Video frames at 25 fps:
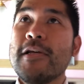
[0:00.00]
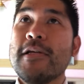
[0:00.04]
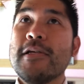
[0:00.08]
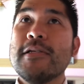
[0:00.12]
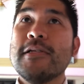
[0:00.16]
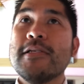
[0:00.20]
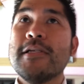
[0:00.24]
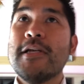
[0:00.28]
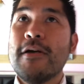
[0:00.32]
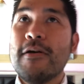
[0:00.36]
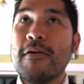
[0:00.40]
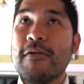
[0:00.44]

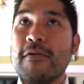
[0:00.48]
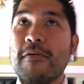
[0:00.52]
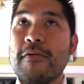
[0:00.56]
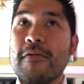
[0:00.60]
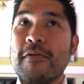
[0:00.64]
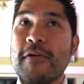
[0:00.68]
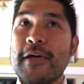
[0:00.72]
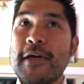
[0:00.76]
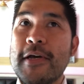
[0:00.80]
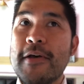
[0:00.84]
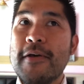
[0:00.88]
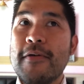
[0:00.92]

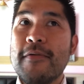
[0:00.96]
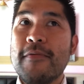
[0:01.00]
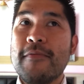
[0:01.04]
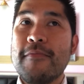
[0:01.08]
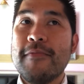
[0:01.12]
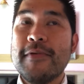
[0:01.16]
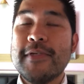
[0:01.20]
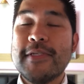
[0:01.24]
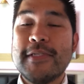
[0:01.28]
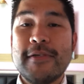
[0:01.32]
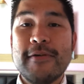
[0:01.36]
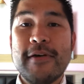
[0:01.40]
So
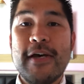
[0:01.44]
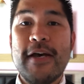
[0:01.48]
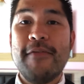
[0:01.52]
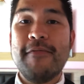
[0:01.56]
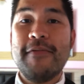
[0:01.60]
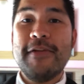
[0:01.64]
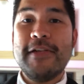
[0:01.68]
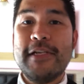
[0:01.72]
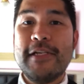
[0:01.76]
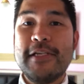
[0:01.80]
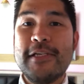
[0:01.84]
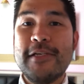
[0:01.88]
we still
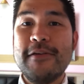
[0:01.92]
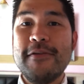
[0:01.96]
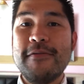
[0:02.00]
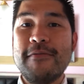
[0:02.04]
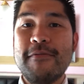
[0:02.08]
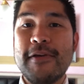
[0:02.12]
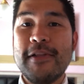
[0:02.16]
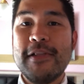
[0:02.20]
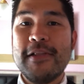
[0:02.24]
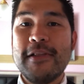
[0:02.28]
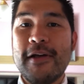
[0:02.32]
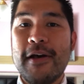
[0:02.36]
have an issue
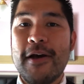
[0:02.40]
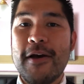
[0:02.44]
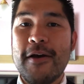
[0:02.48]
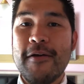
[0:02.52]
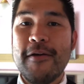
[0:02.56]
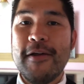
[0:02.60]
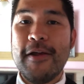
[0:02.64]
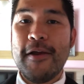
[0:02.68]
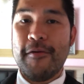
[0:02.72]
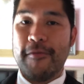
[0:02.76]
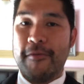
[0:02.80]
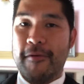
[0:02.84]
with
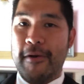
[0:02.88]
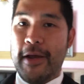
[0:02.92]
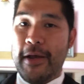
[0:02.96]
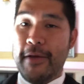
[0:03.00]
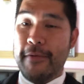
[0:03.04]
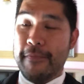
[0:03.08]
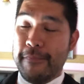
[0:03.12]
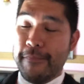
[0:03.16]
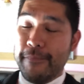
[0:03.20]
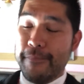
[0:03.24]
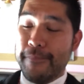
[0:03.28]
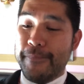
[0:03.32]
our
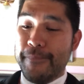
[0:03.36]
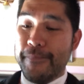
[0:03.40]
aircraft.